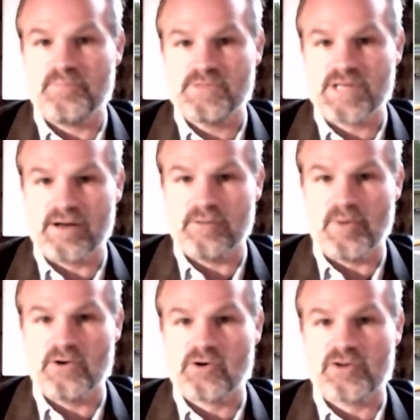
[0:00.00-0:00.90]
channel
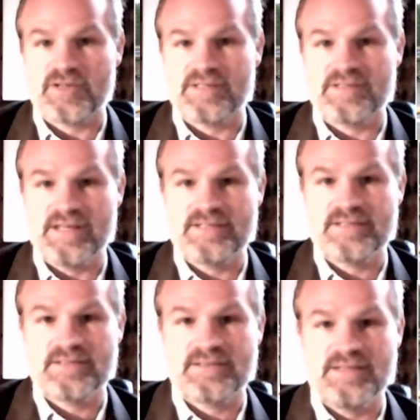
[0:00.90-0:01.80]
boat crossings
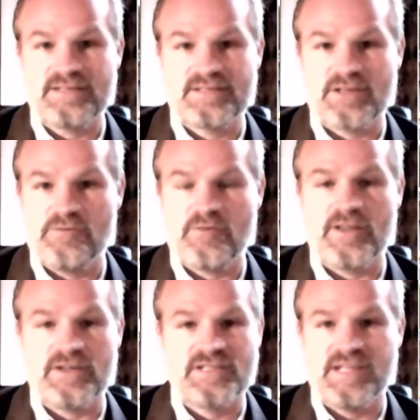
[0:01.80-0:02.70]
this so
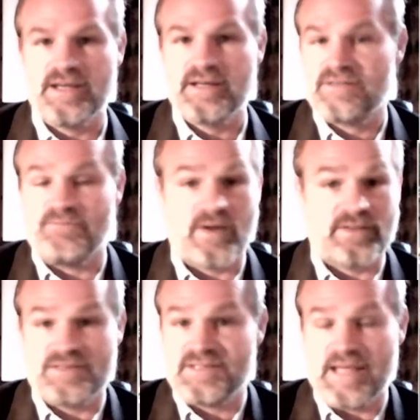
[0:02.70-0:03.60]
far this year,
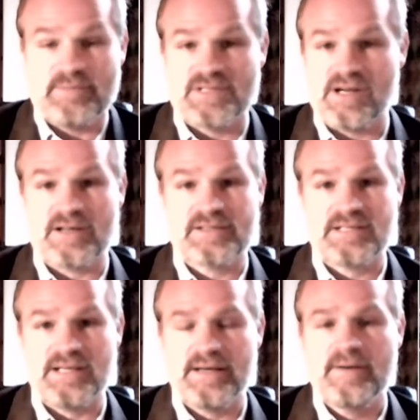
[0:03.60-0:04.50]
the same as last
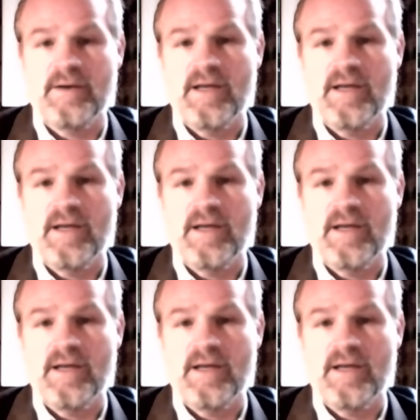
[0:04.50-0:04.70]
year.